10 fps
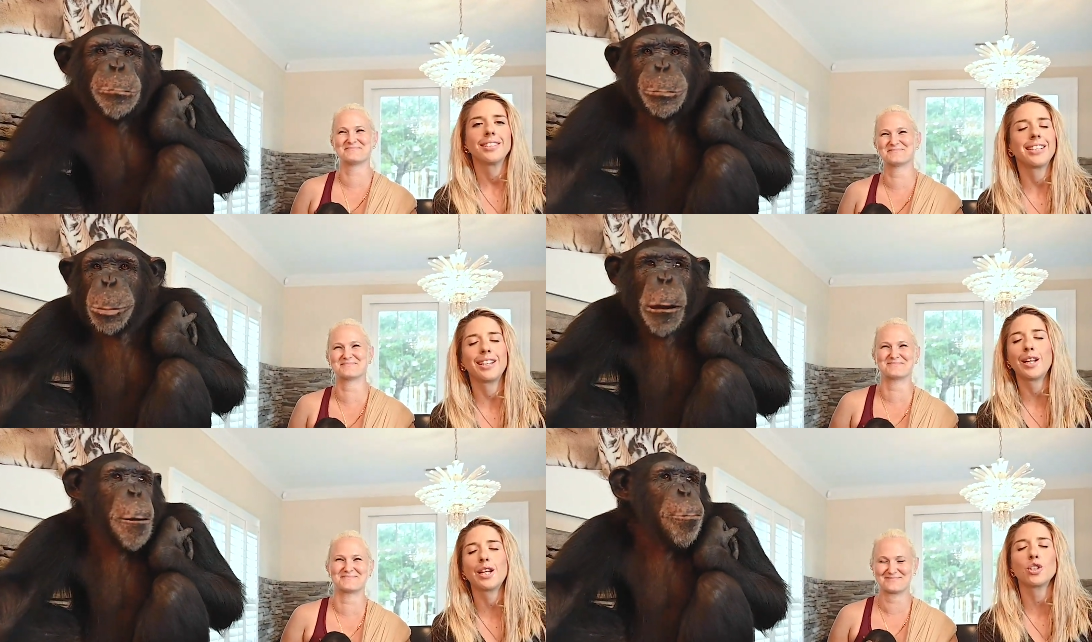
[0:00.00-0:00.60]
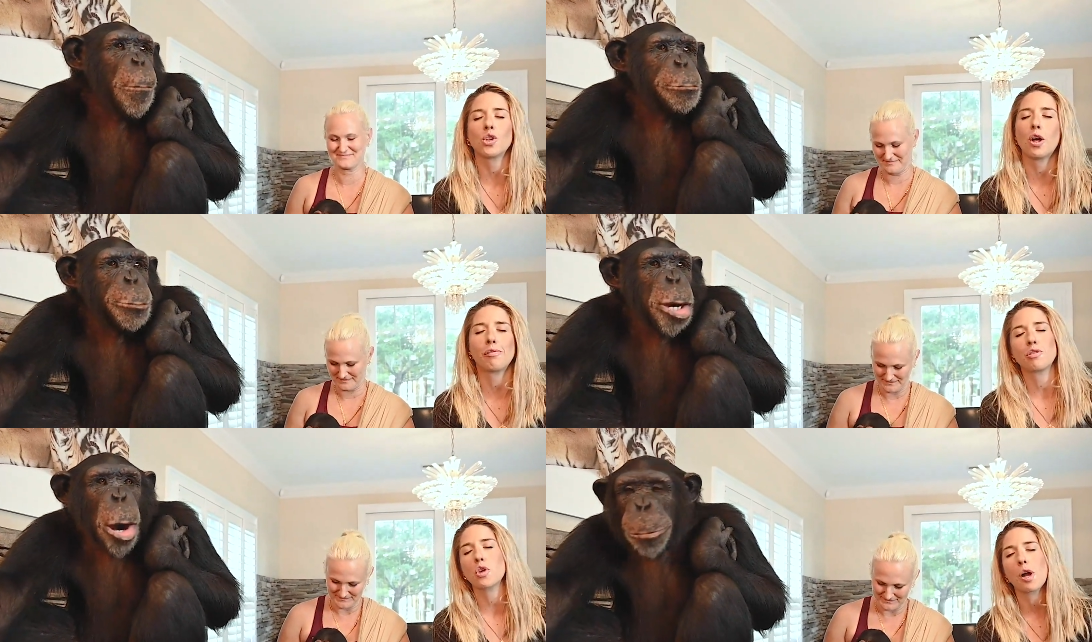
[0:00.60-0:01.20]
Speaker 1: teenage love
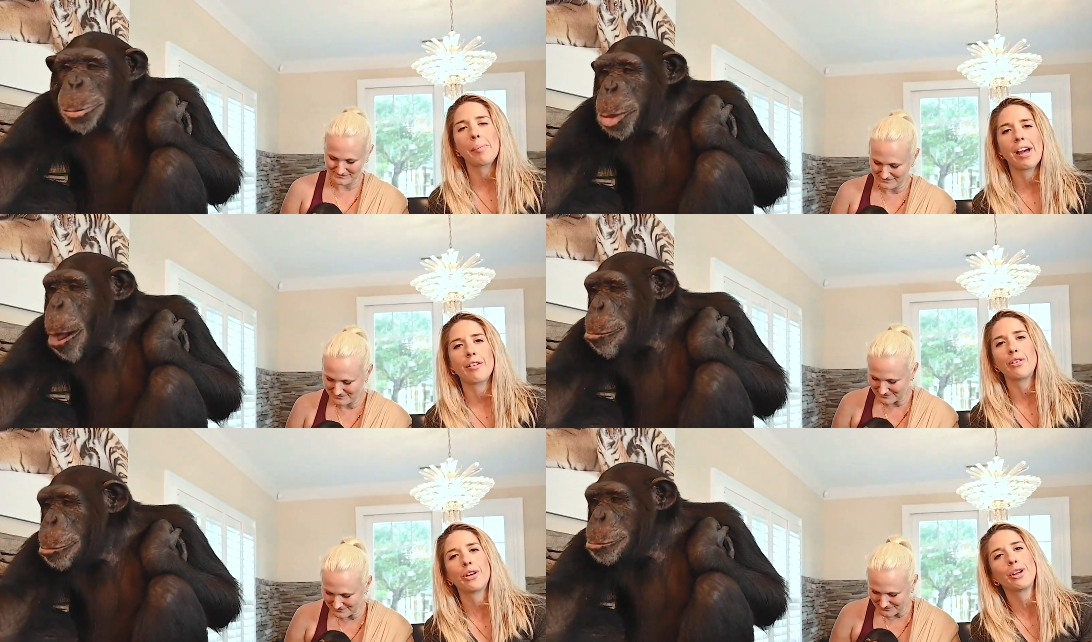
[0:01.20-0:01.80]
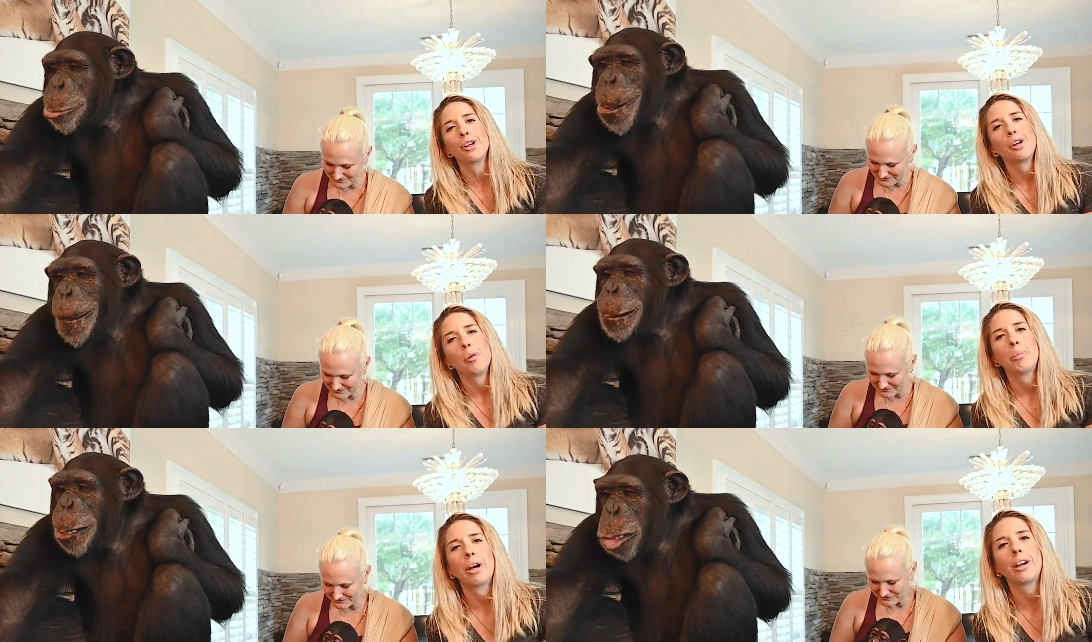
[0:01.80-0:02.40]
drama ever.
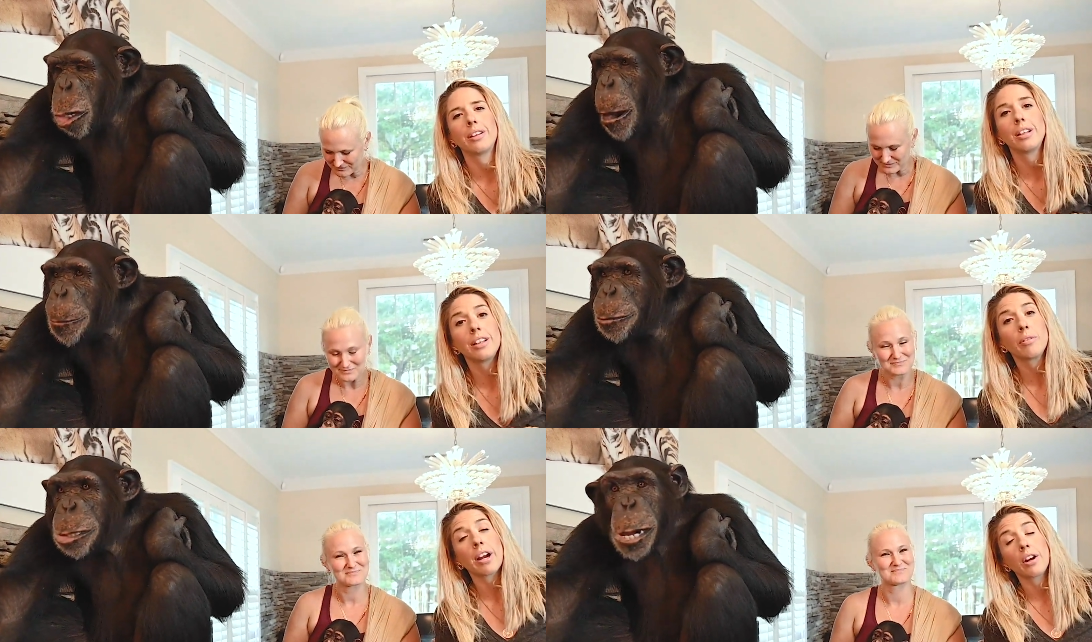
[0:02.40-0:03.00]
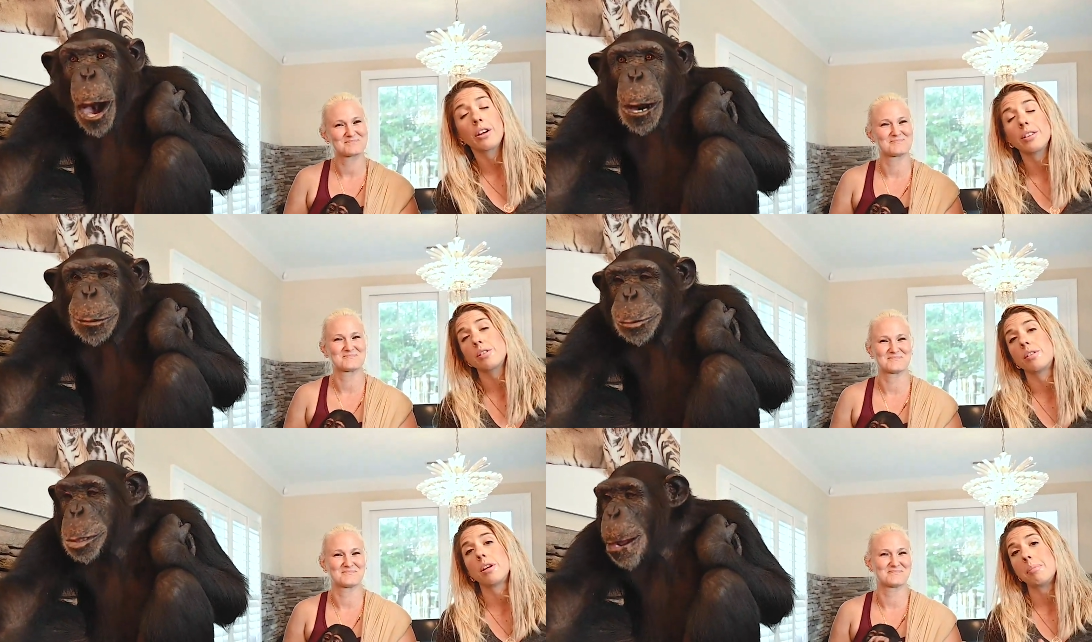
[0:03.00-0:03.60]
But Lily Reinhart does
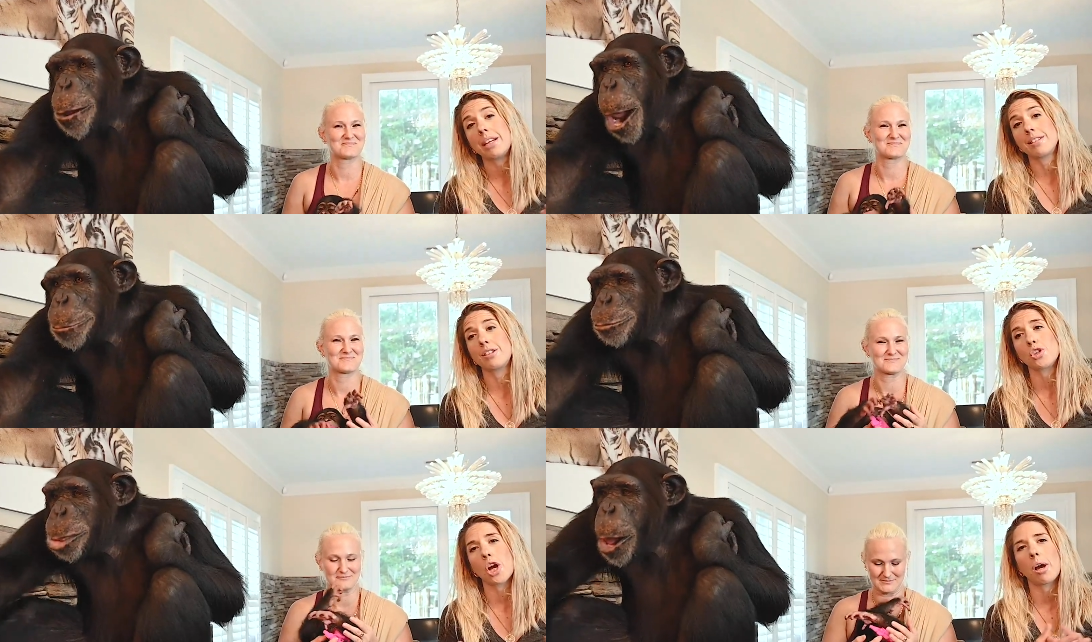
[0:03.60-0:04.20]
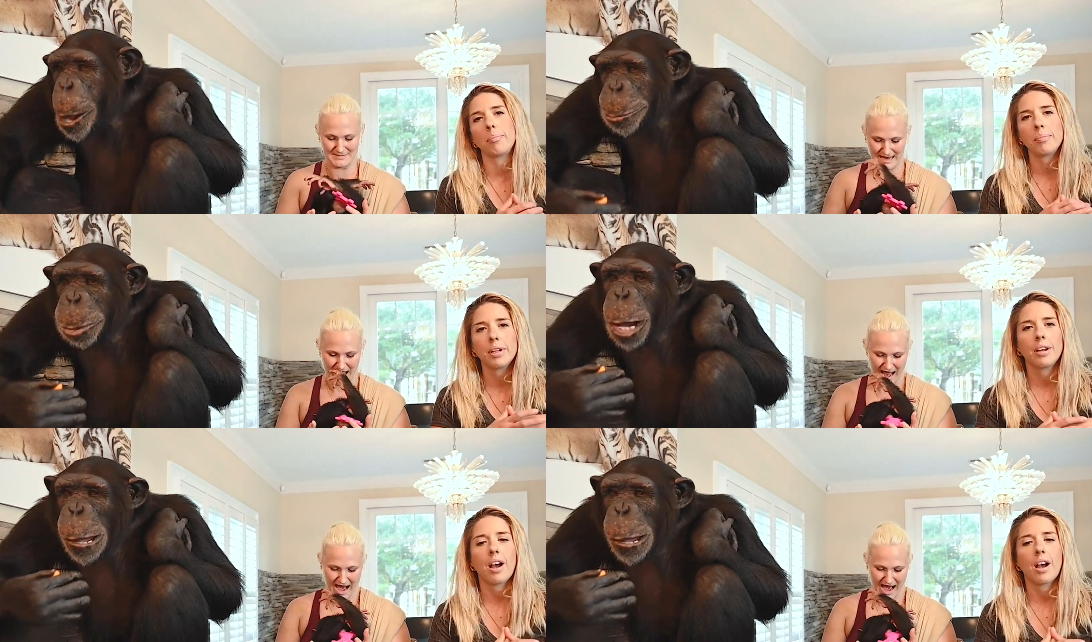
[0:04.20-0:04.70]
an amazing job.